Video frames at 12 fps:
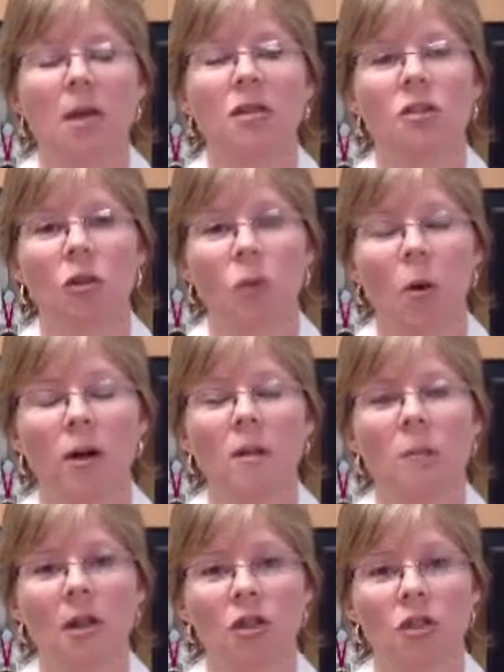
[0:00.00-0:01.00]
So you want to
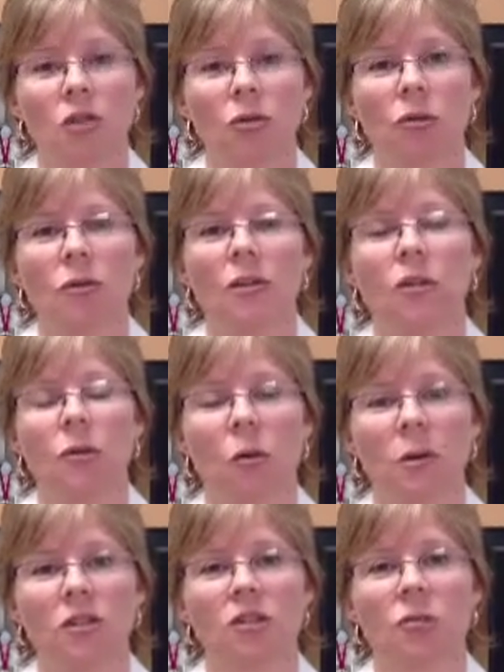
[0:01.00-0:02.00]
make sure that you're
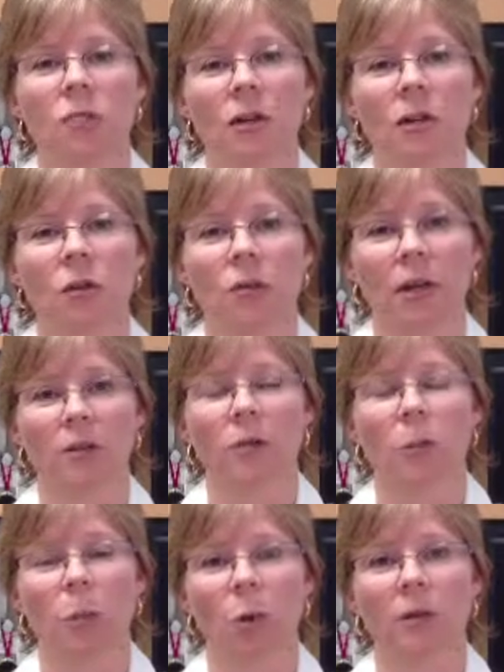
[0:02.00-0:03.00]
going to run a credit
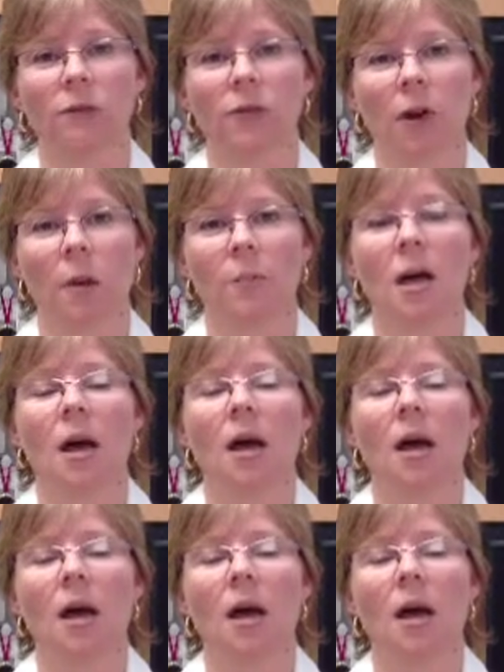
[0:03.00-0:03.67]
report from